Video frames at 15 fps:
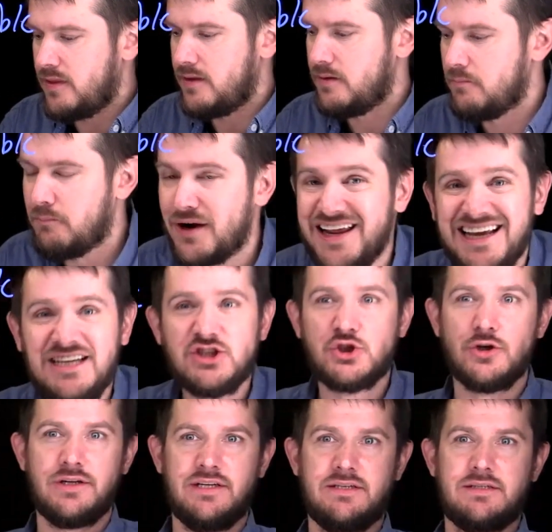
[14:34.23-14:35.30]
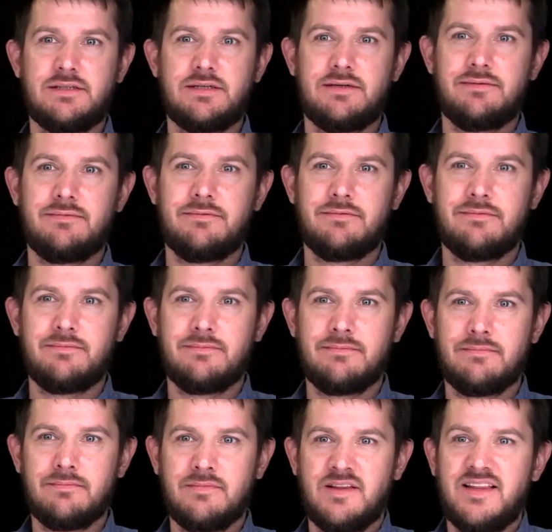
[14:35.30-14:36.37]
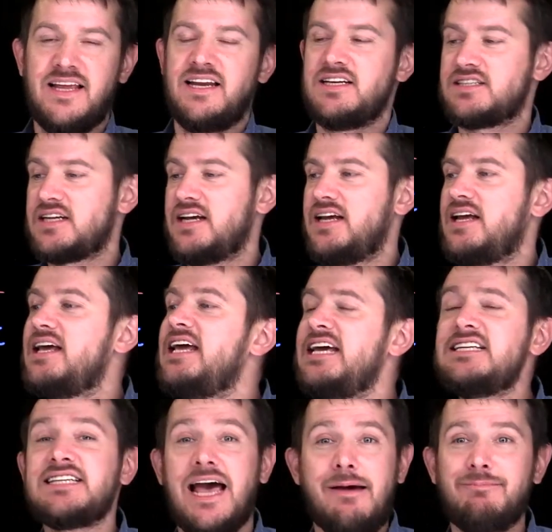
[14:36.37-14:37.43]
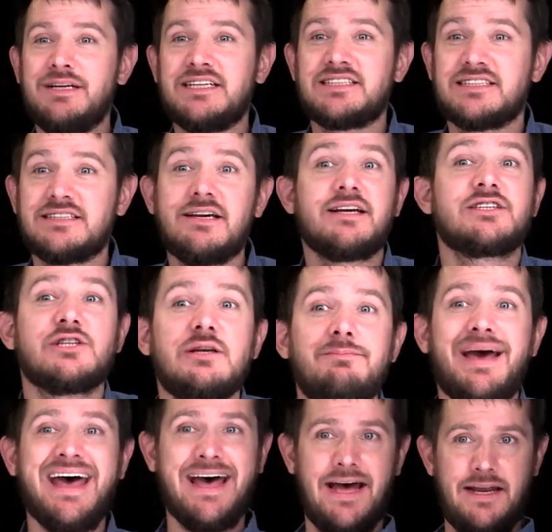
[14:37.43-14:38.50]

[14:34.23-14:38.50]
but he shouldn't. That is, his happiness is actually bad.